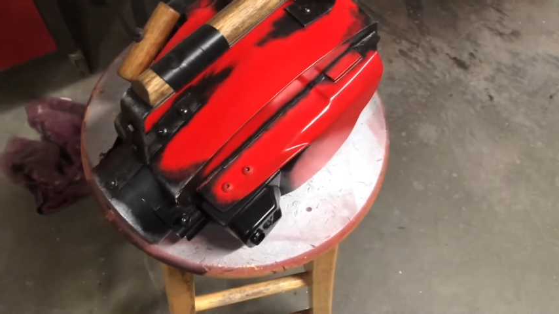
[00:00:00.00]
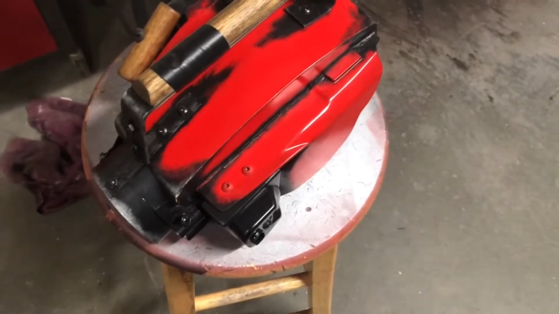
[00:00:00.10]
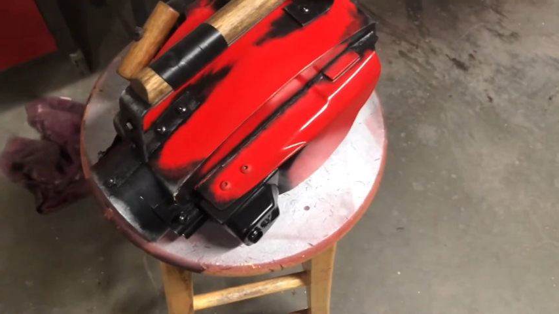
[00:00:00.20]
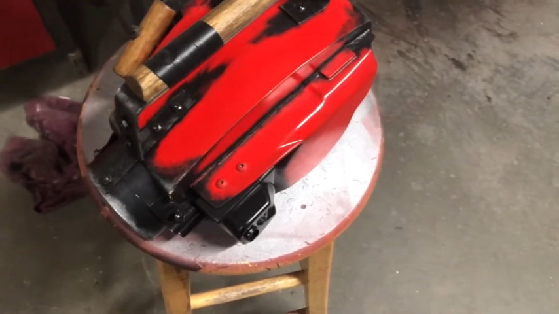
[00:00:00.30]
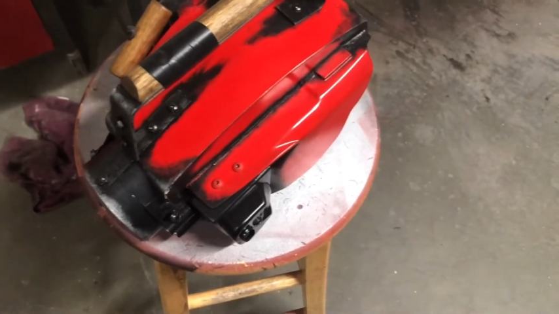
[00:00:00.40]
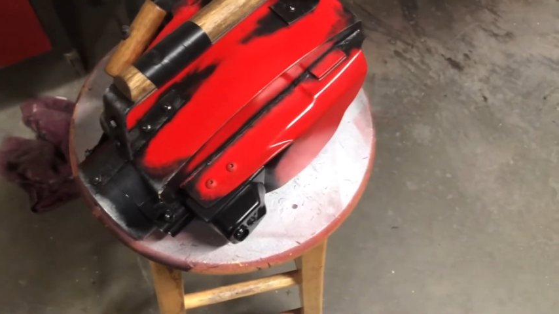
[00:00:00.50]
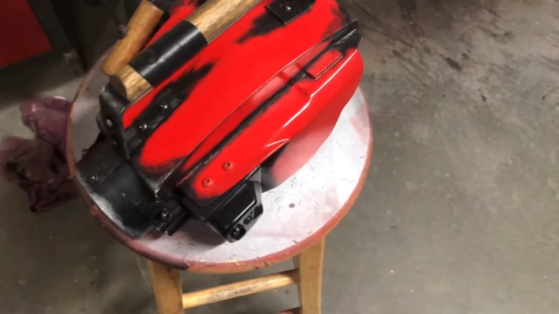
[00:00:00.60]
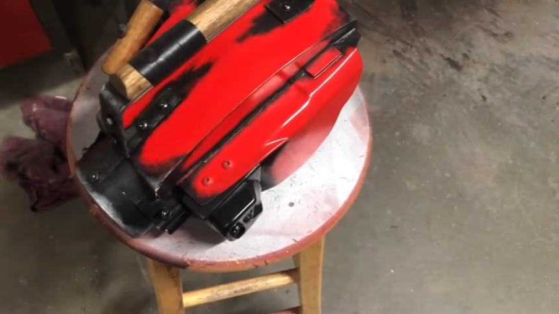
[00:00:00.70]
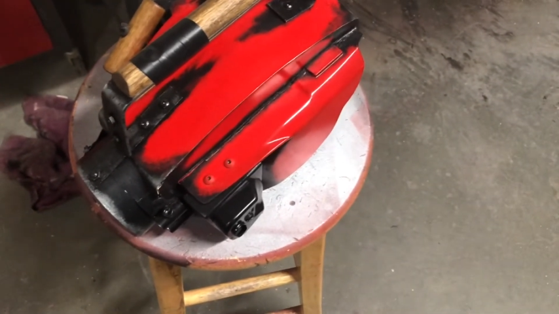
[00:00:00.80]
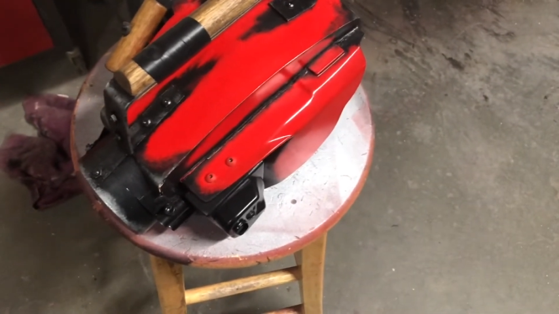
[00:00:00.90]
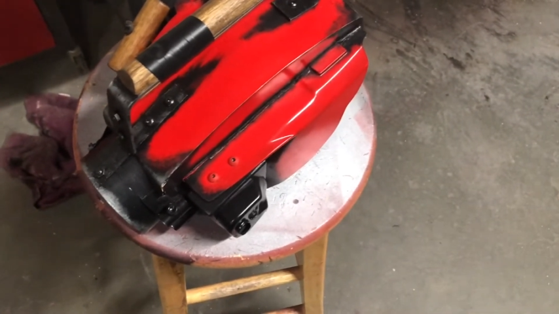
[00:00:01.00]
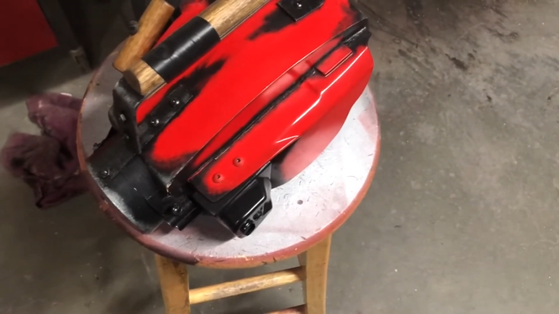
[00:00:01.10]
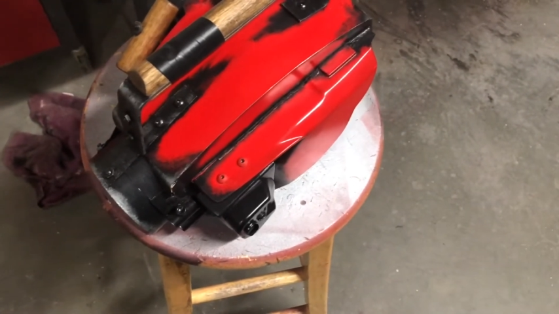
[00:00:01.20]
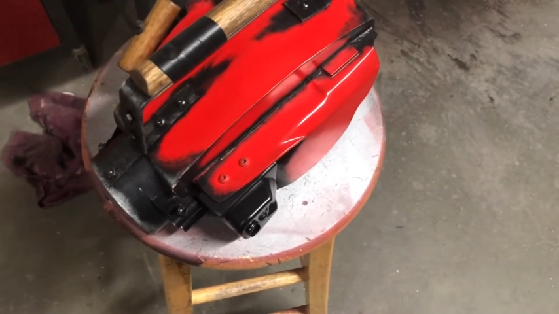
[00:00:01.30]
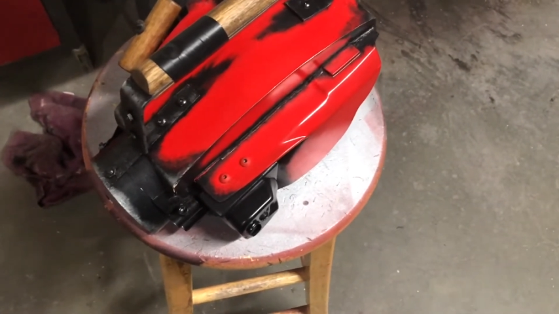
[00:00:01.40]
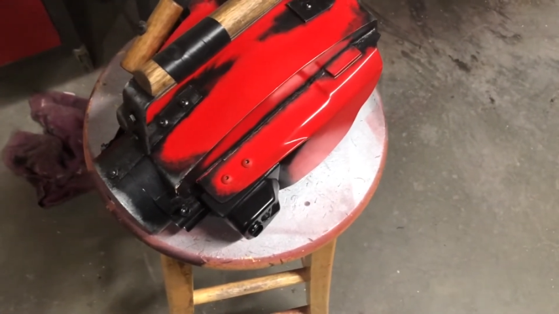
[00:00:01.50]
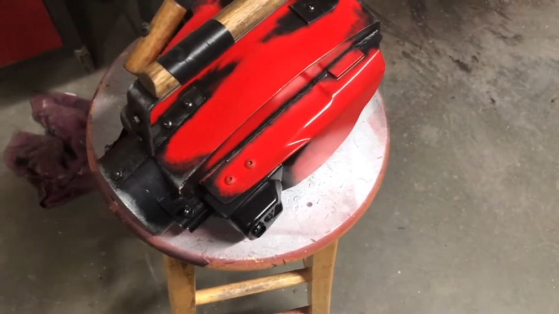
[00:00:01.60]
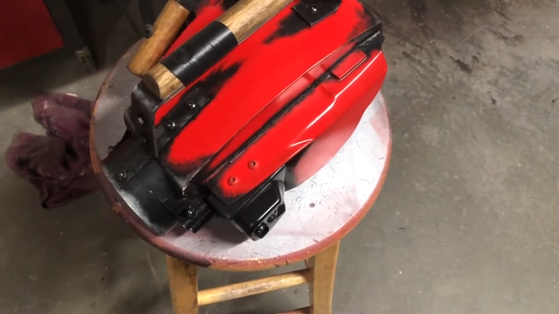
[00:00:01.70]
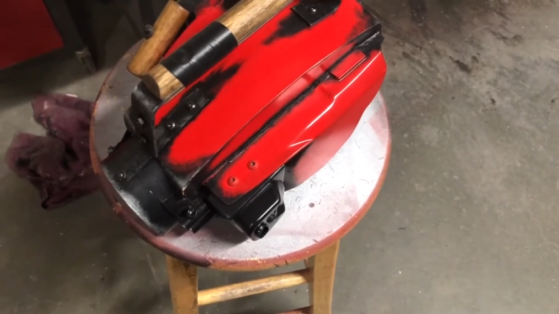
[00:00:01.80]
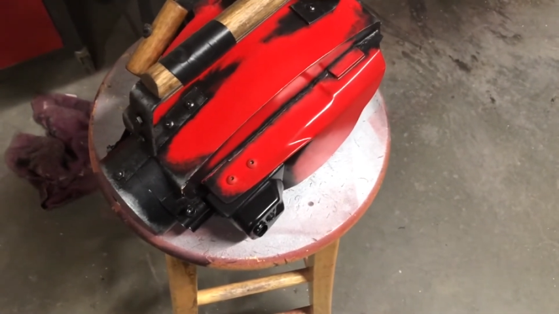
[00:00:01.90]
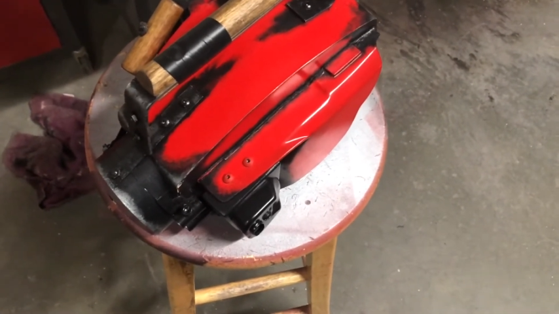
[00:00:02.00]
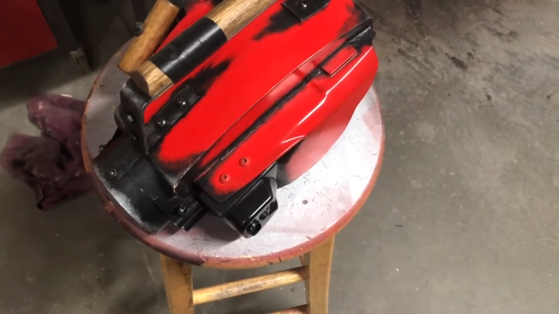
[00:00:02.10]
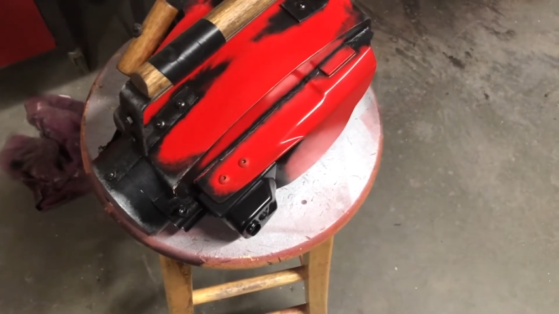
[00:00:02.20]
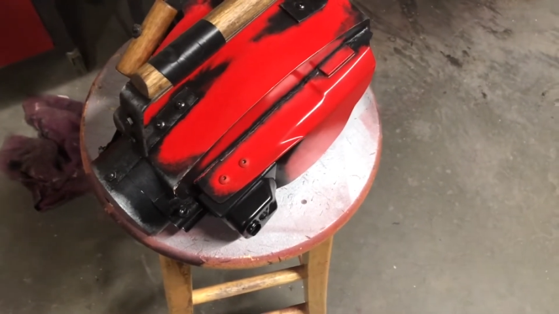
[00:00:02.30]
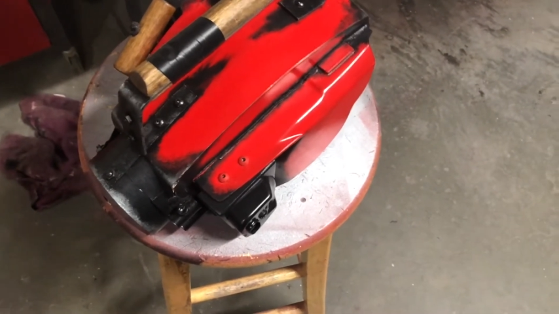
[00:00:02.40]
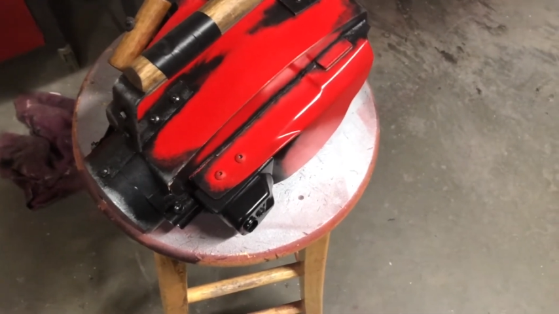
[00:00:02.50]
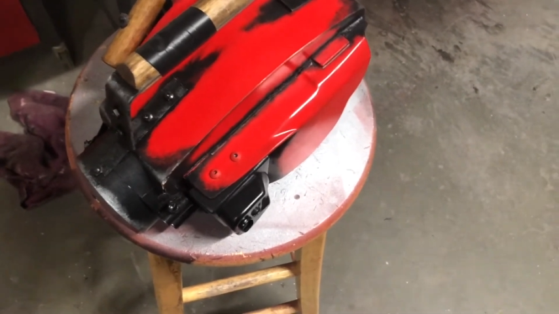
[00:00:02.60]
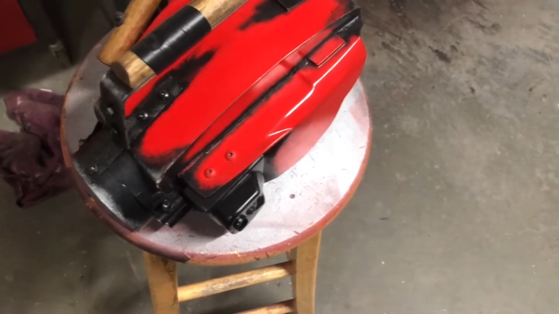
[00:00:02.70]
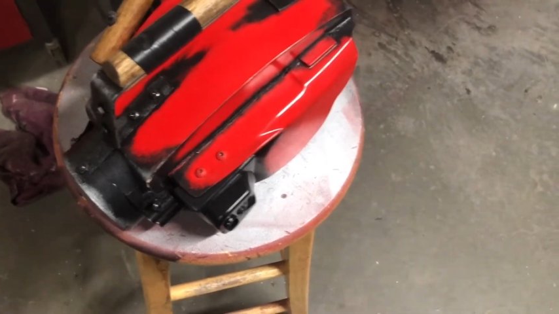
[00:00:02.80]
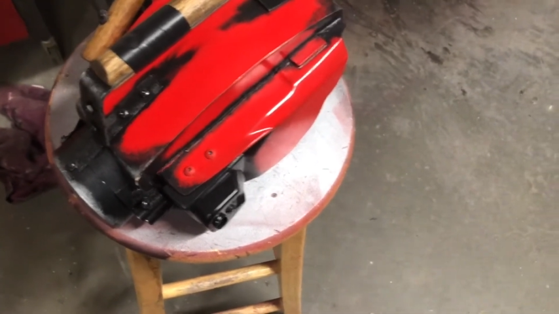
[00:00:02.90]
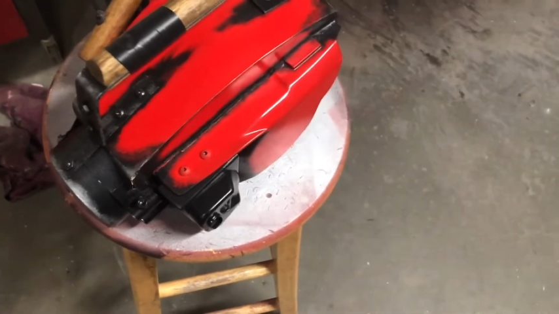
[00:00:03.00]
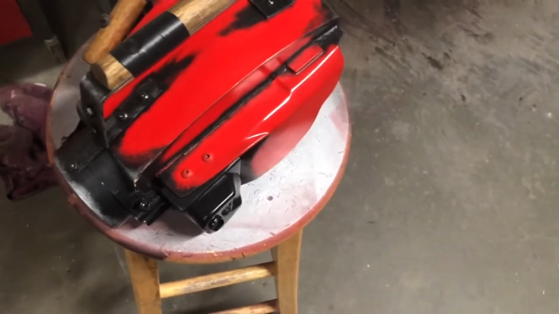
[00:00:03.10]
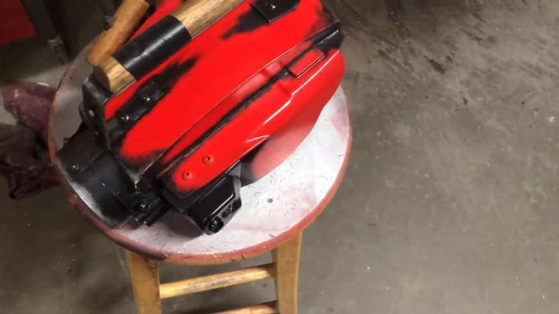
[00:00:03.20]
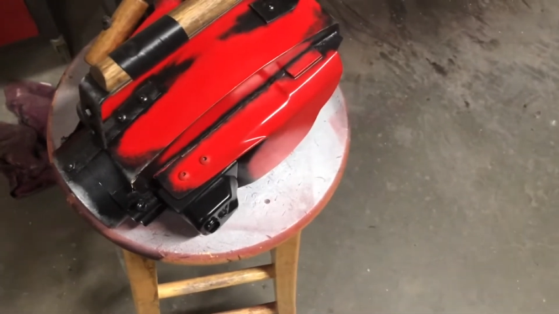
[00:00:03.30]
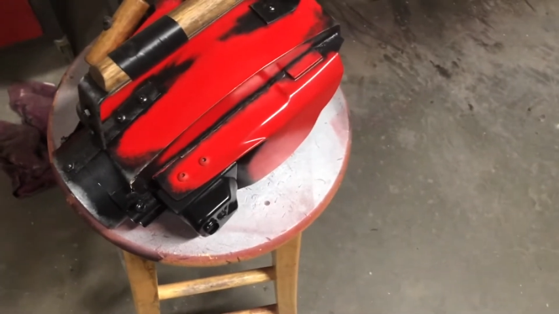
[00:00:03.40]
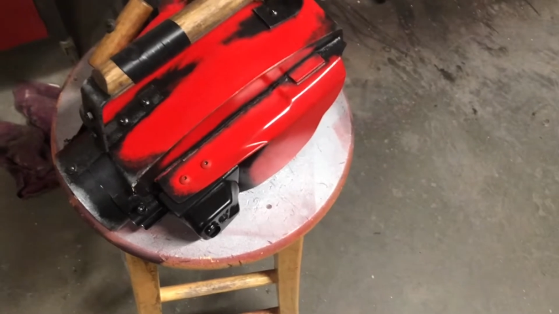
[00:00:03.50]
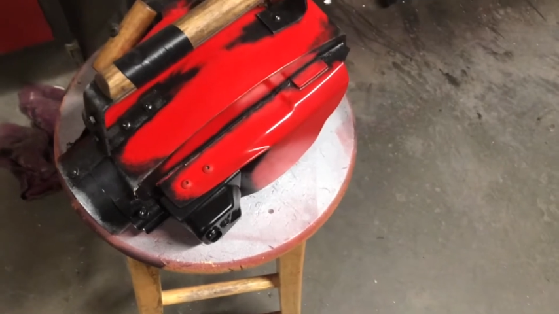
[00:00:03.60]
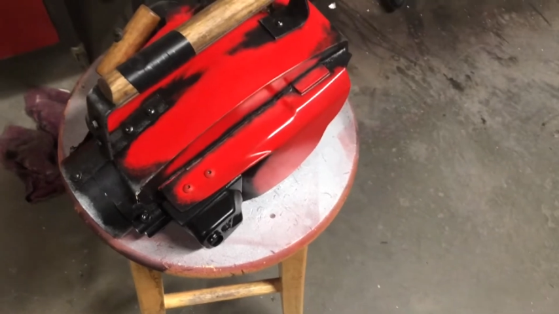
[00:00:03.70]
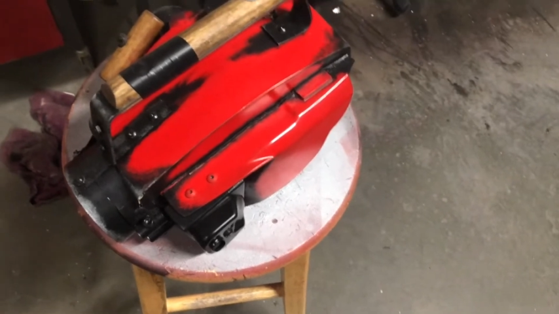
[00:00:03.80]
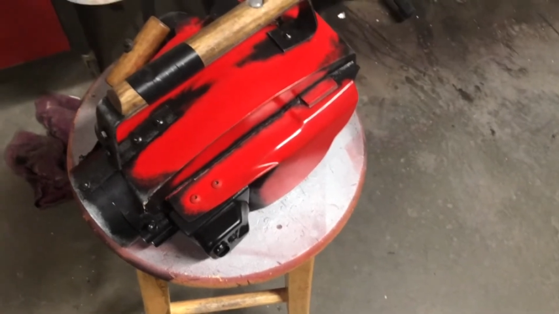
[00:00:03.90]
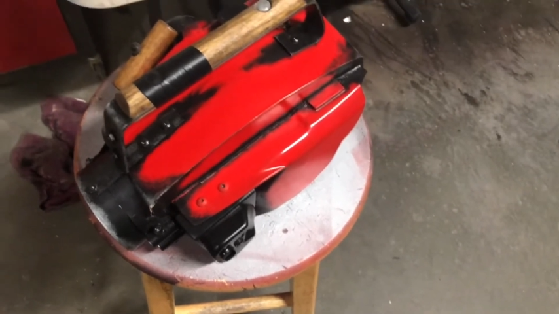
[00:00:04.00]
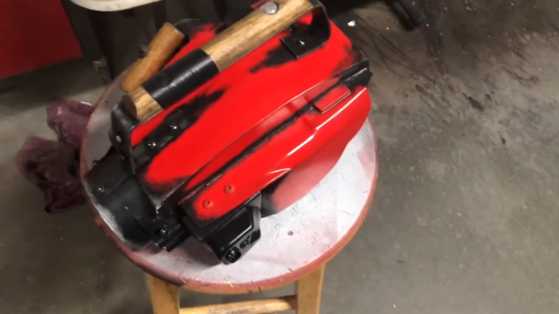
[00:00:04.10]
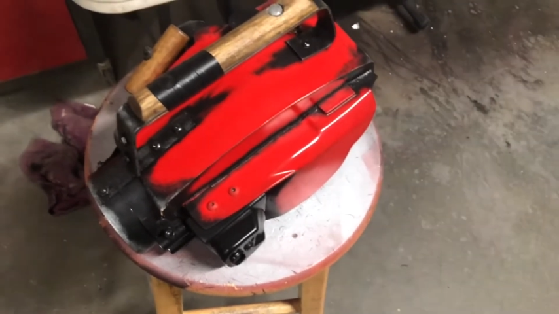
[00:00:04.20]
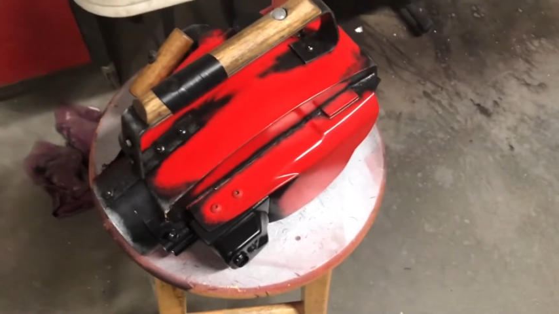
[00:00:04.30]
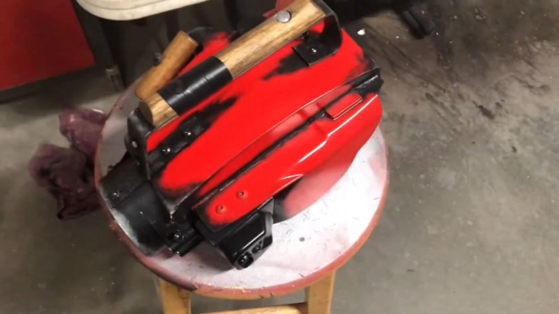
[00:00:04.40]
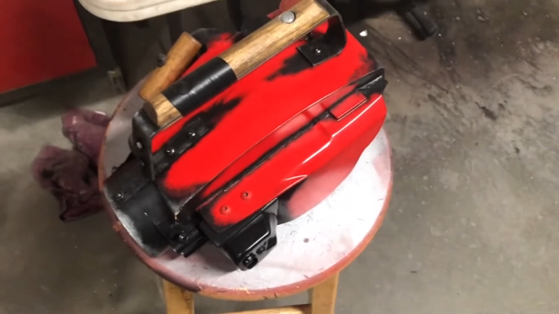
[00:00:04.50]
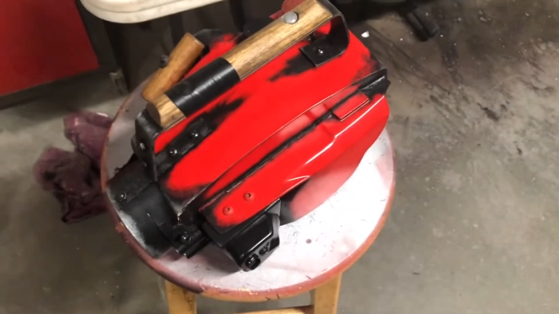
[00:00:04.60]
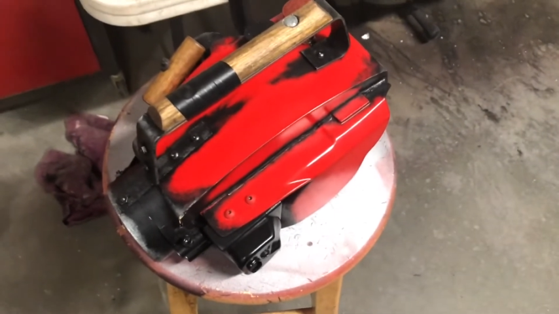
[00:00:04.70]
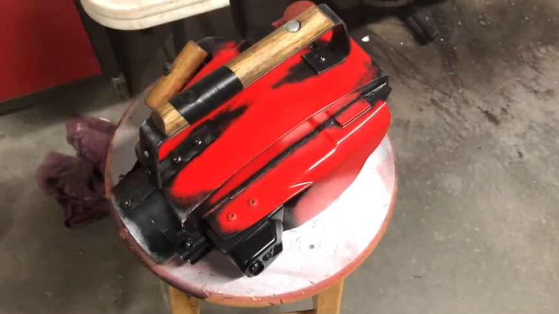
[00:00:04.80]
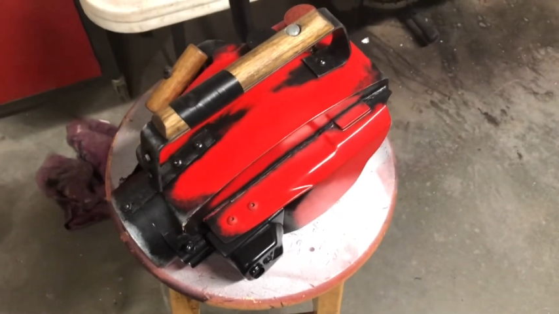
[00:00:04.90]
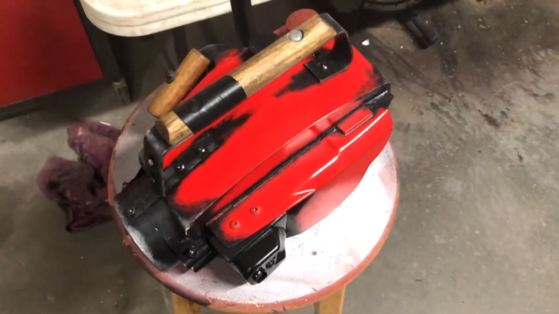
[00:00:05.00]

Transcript: No face is visible, so there are no lips to read.